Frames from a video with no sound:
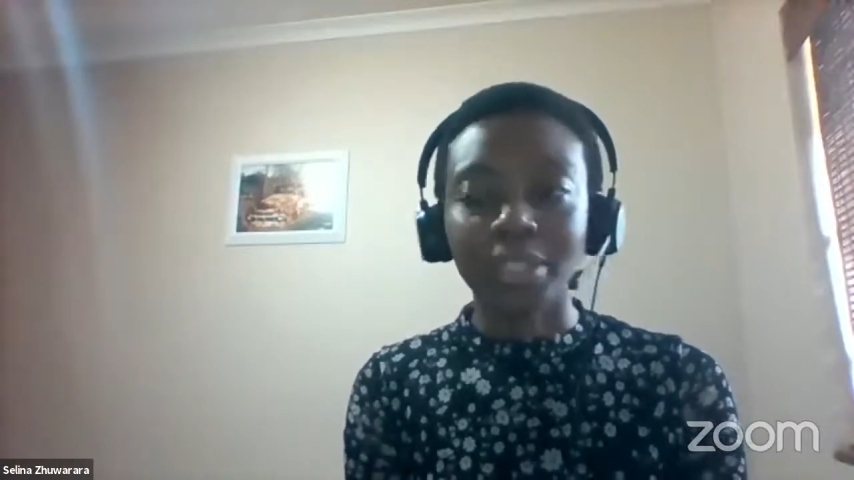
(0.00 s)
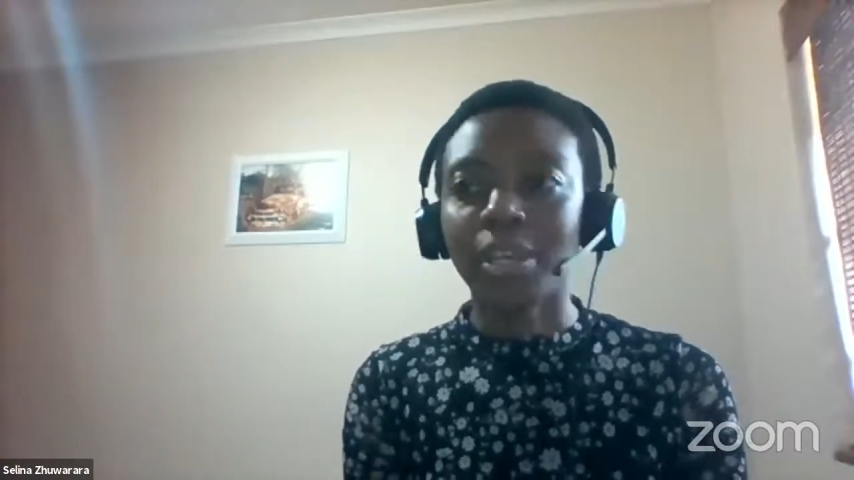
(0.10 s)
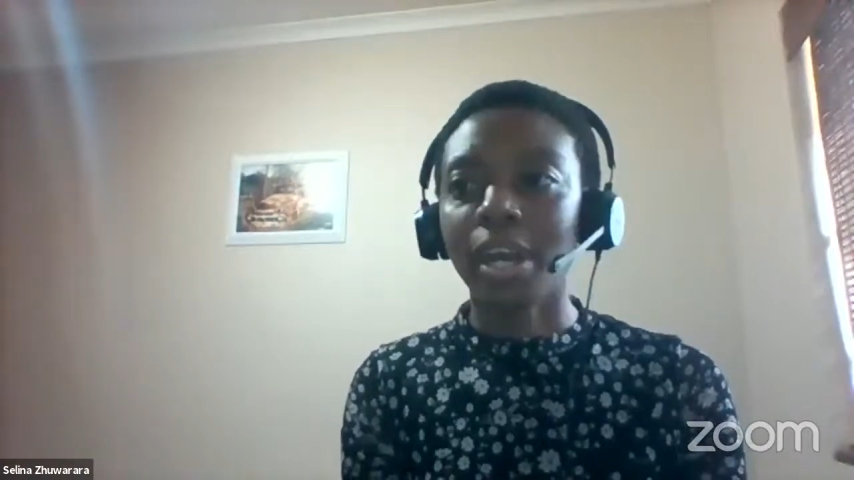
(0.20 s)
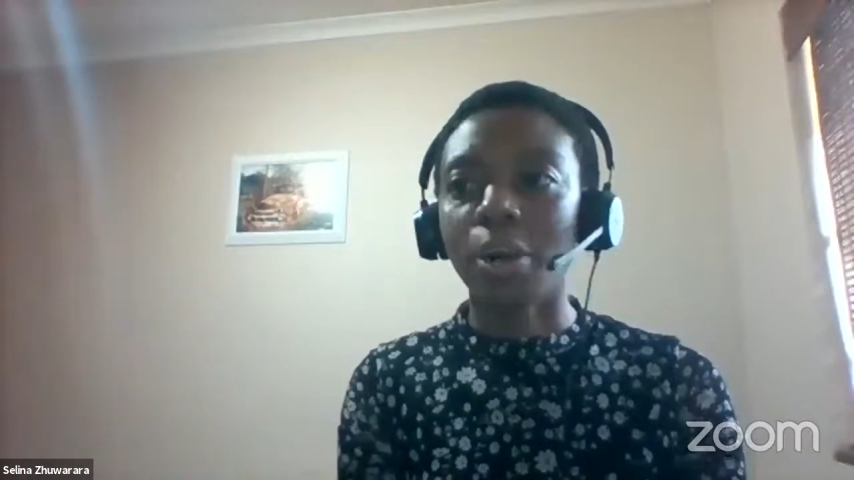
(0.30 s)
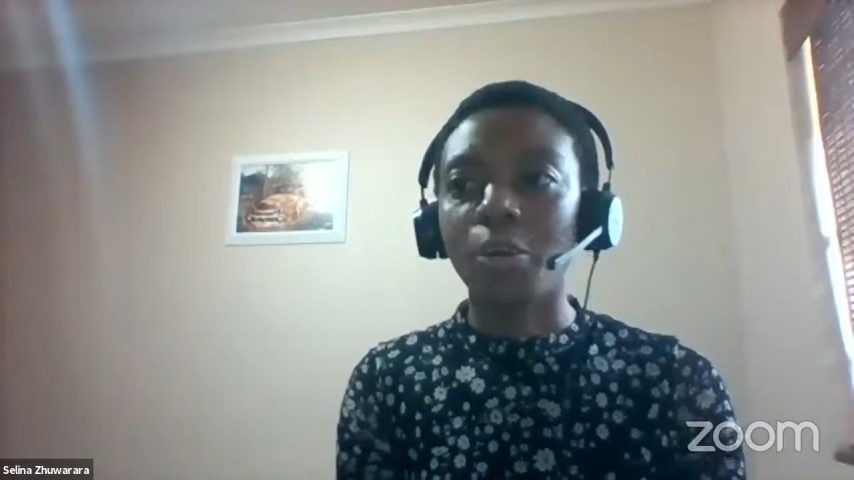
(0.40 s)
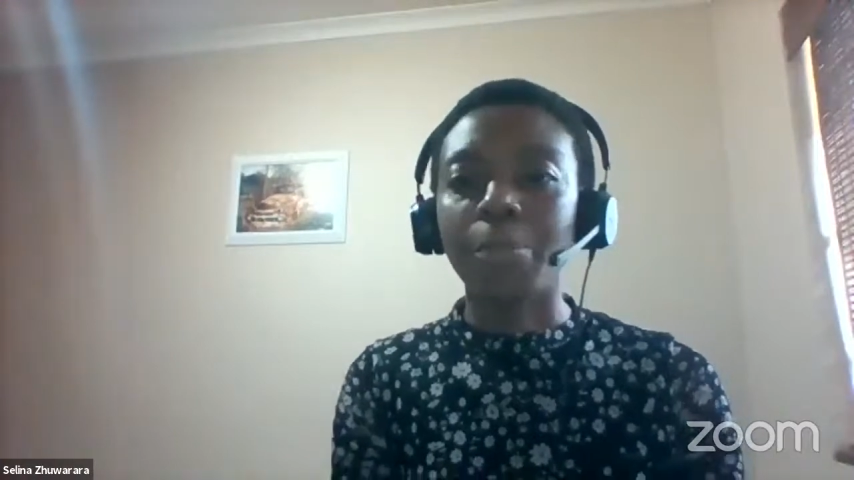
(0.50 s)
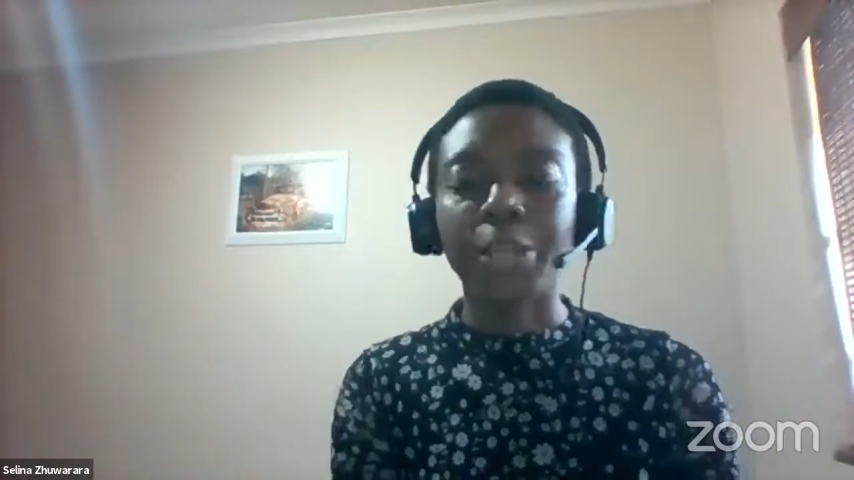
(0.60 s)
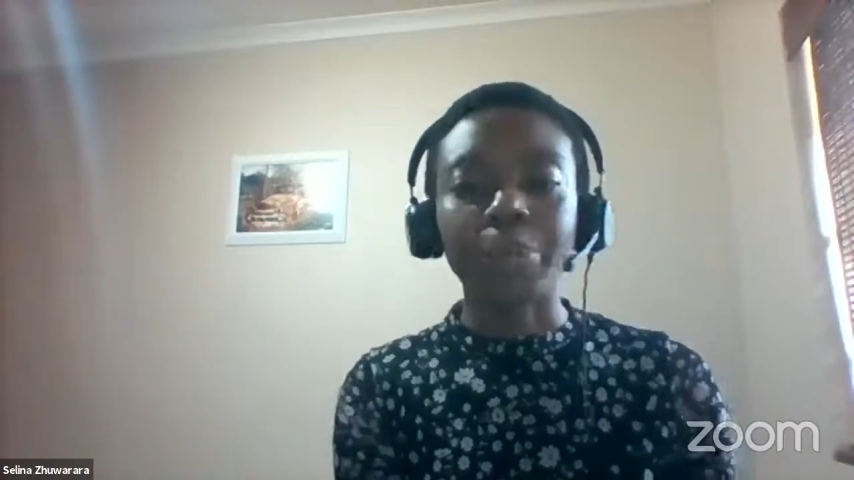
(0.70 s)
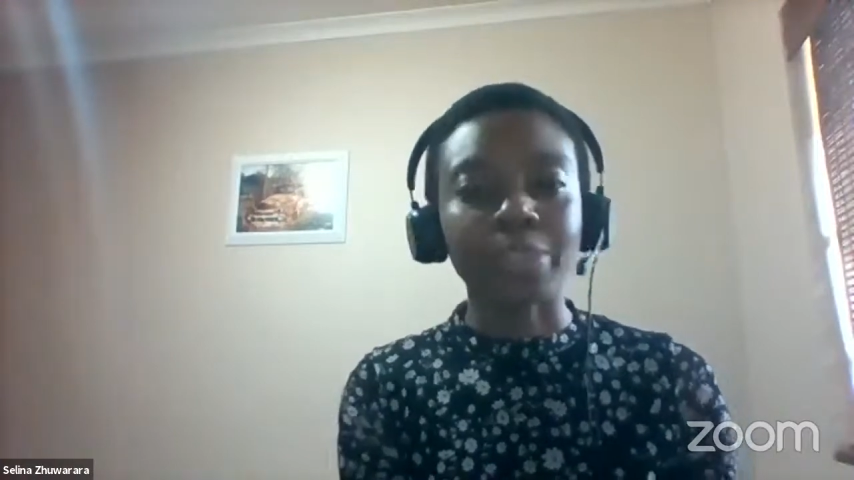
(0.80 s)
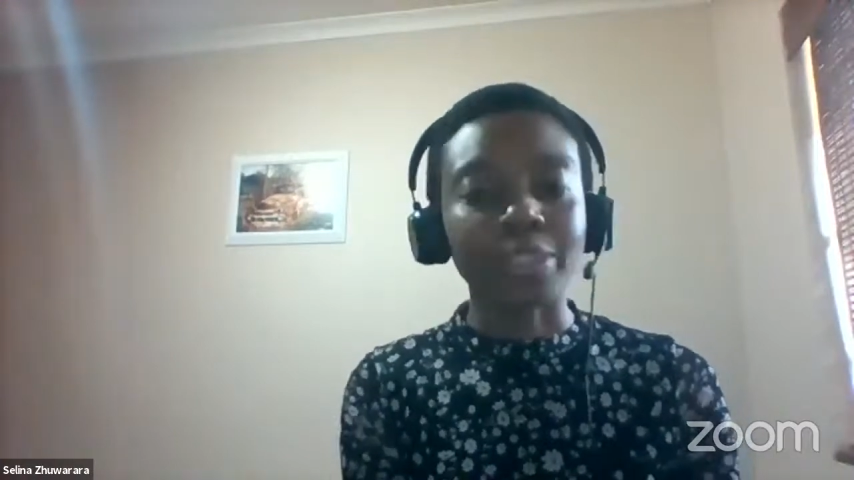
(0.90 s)
how
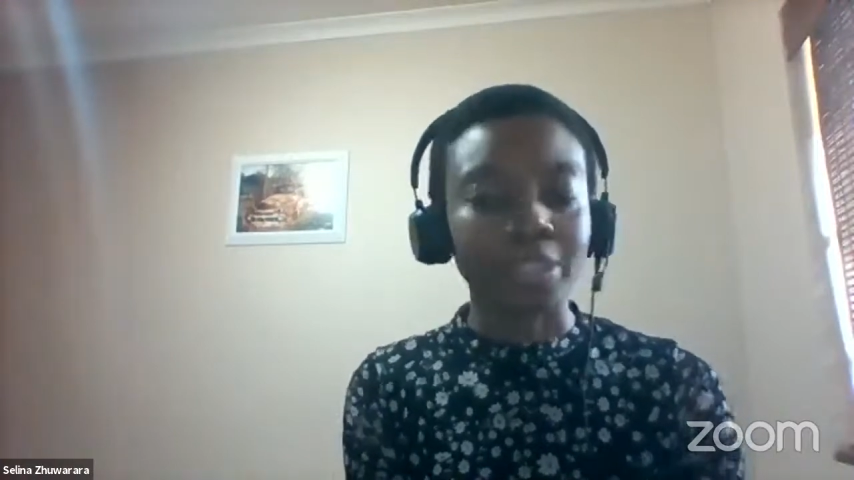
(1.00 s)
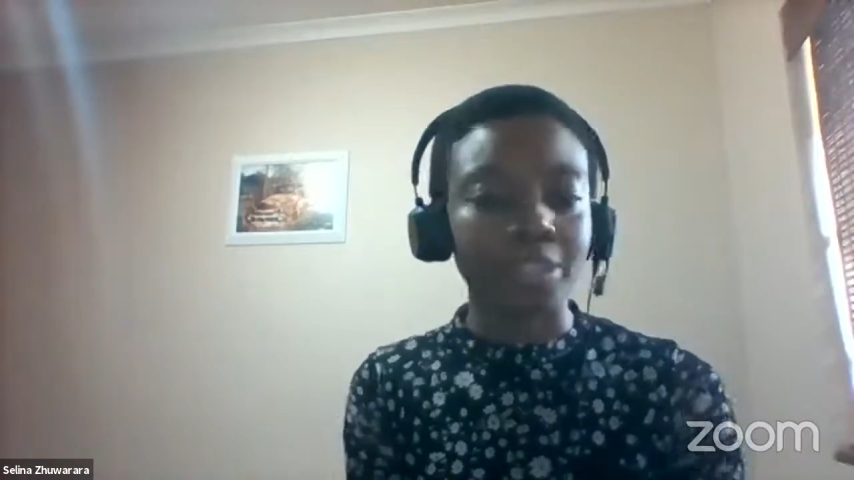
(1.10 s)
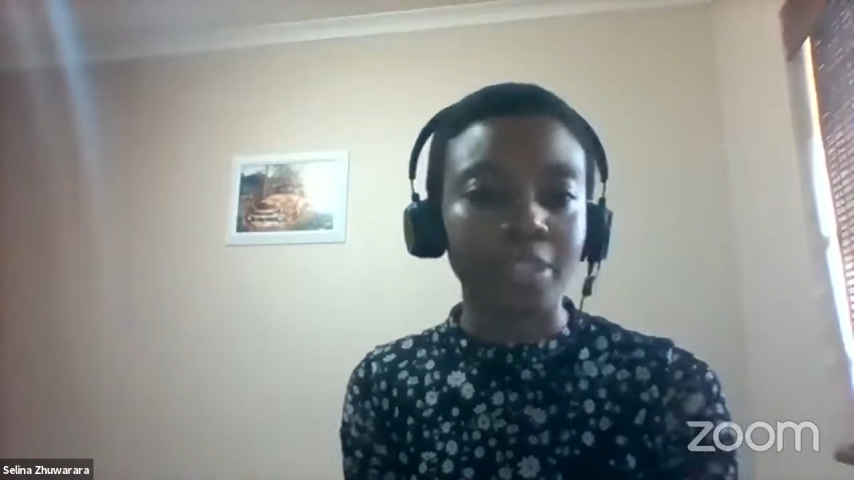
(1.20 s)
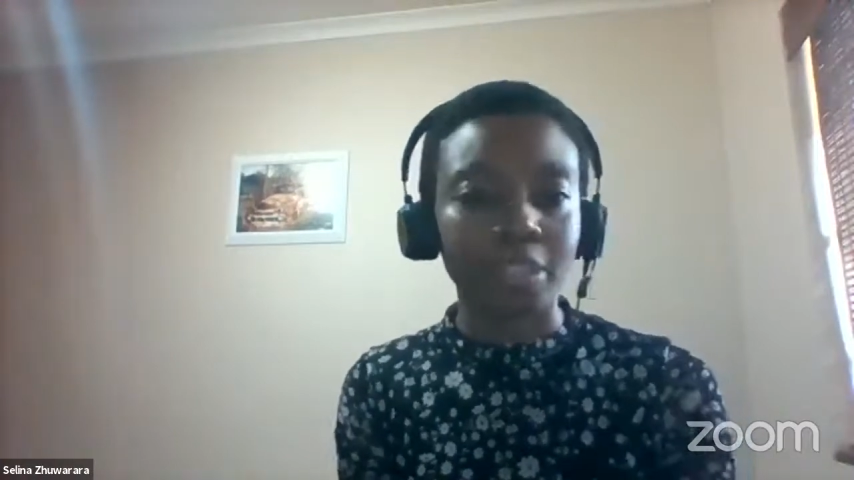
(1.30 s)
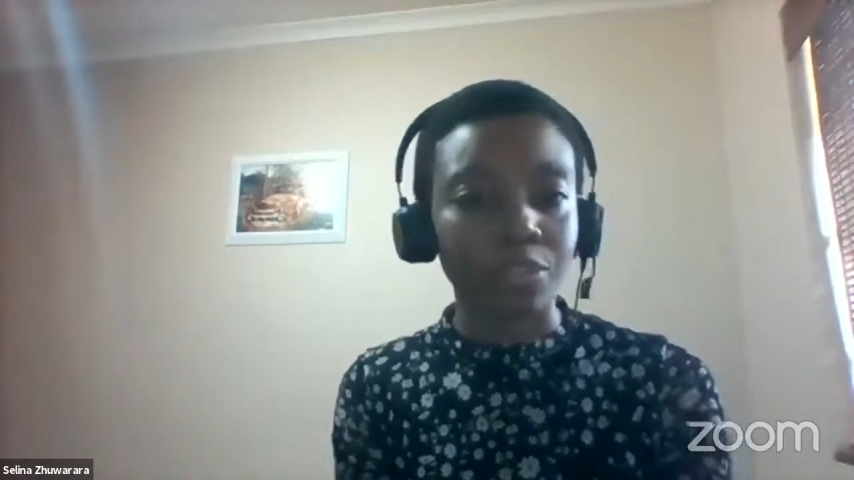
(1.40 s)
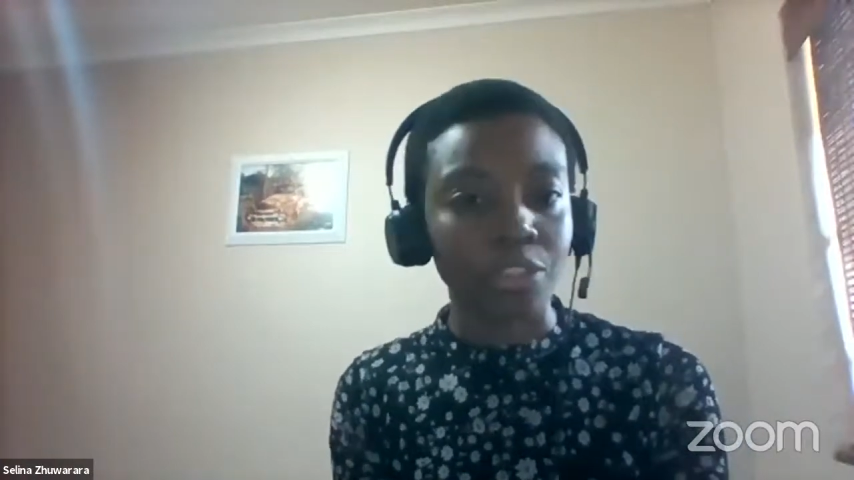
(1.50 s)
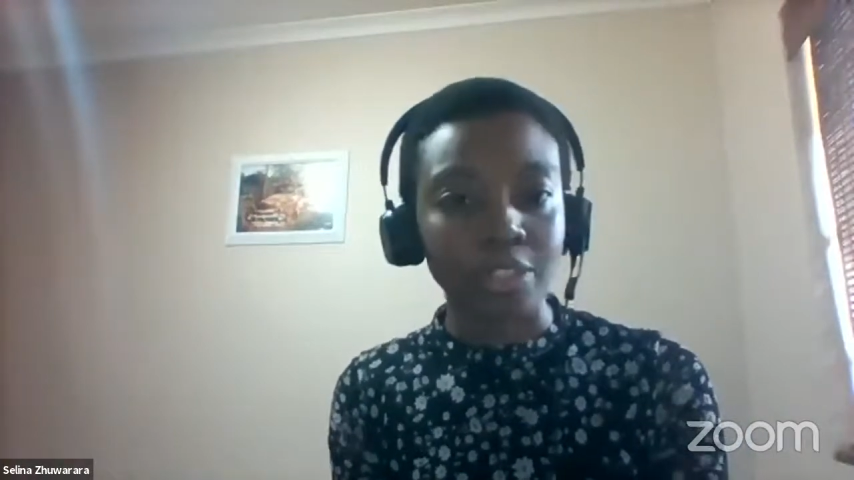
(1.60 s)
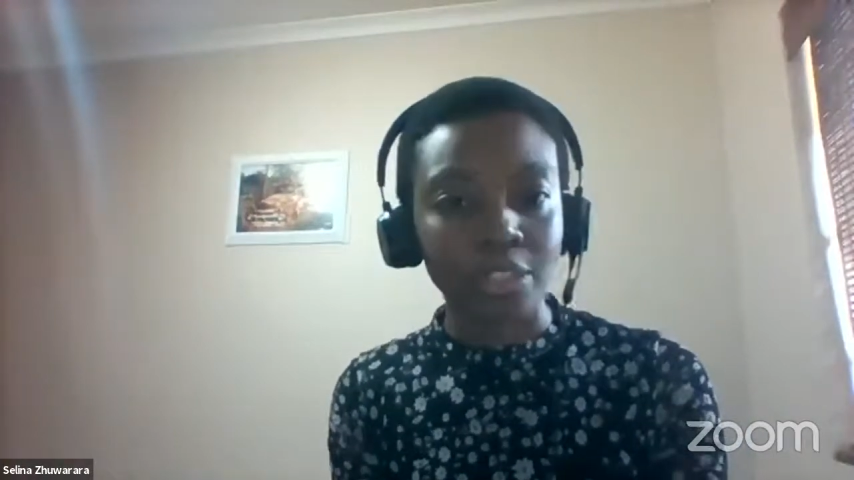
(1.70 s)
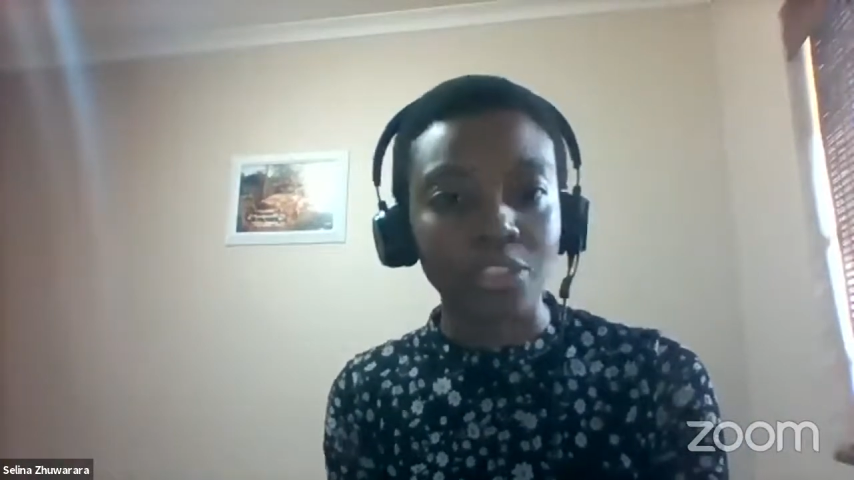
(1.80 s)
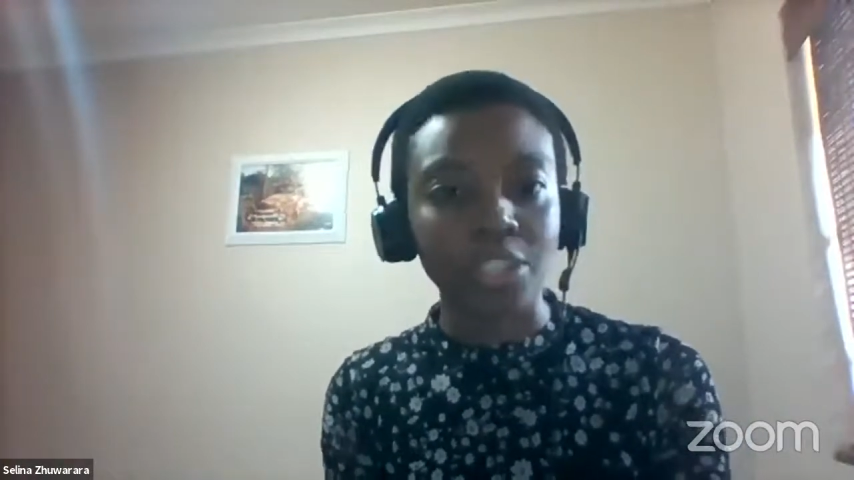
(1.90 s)
many businesses have
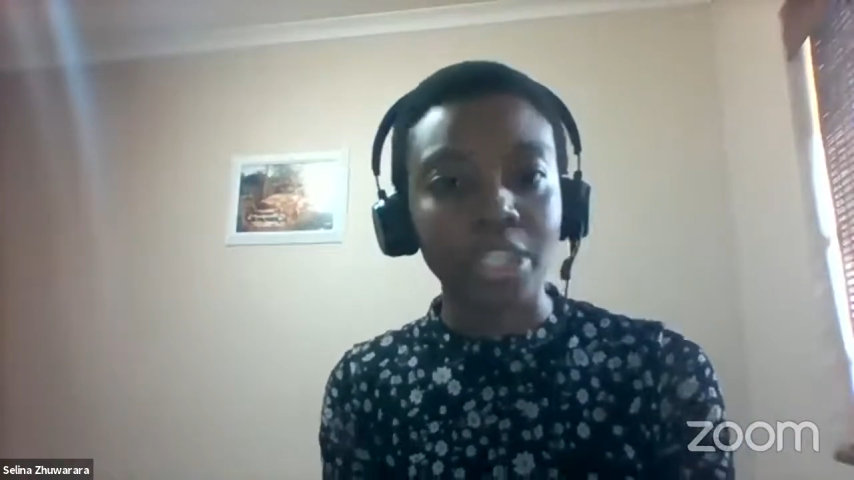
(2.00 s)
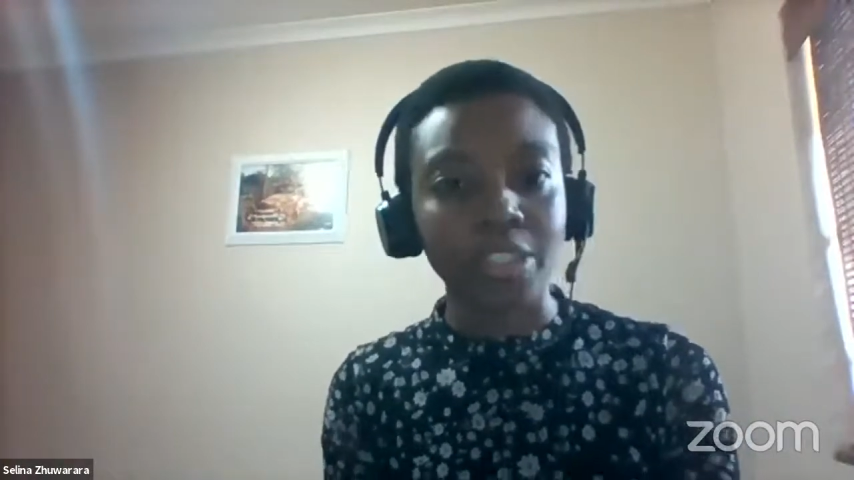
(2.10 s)
transitioned their